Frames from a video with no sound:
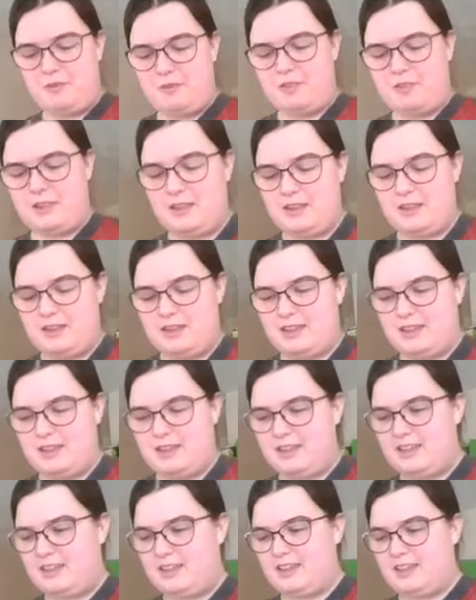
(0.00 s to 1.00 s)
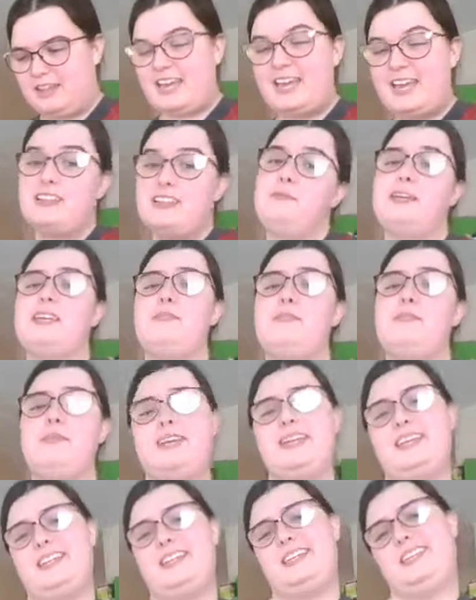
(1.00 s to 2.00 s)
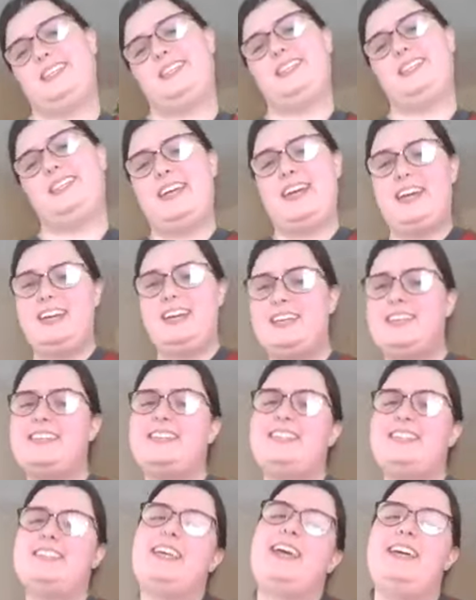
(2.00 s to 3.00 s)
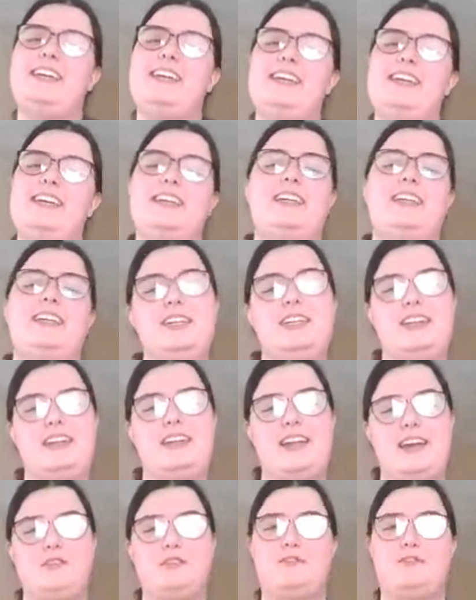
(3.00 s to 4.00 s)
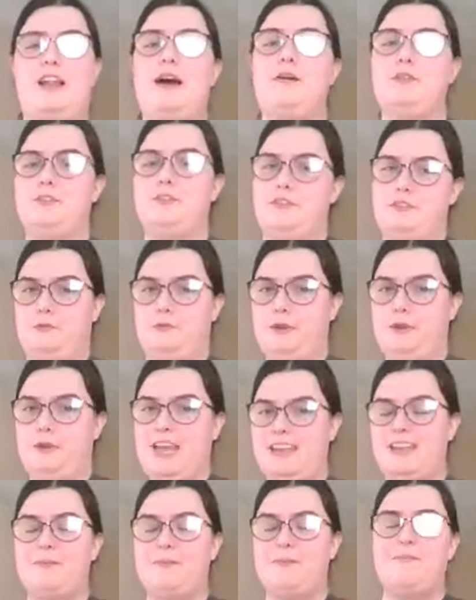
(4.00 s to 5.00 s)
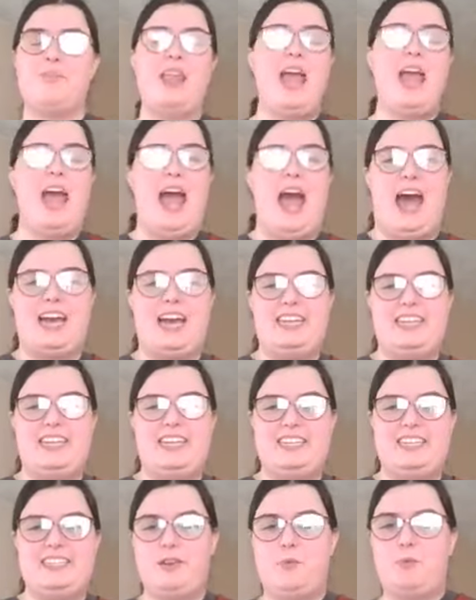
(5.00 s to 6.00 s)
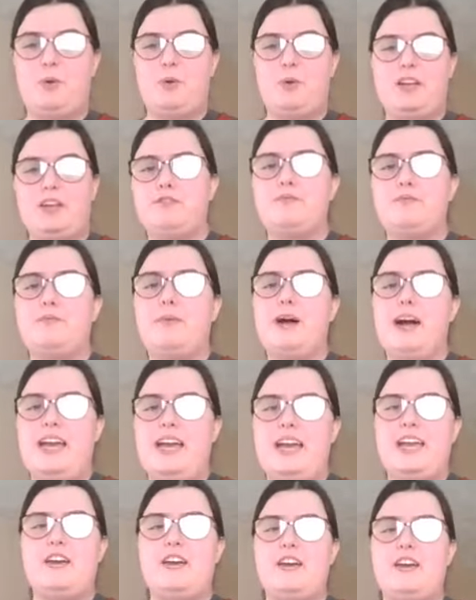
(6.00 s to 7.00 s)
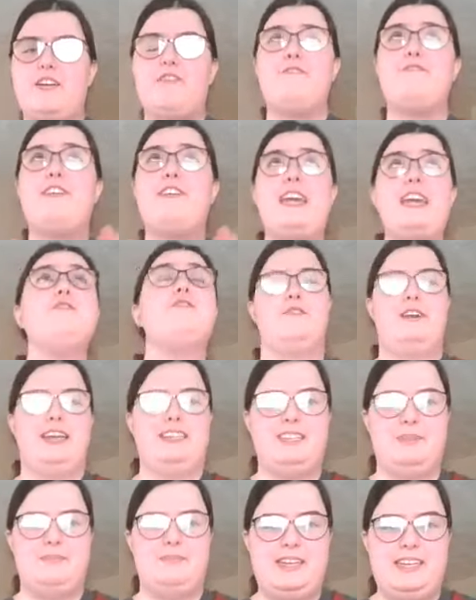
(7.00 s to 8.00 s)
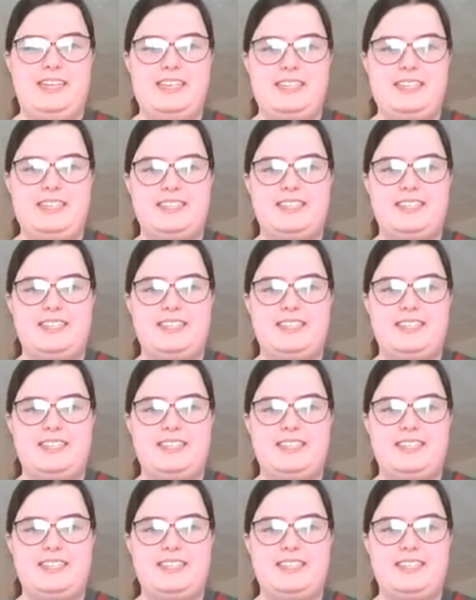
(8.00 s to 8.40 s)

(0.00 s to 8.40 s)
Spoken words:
The cake that we're going to be making today is a lemon and elderflower drizzle cake, and it's one of my favourite recipes.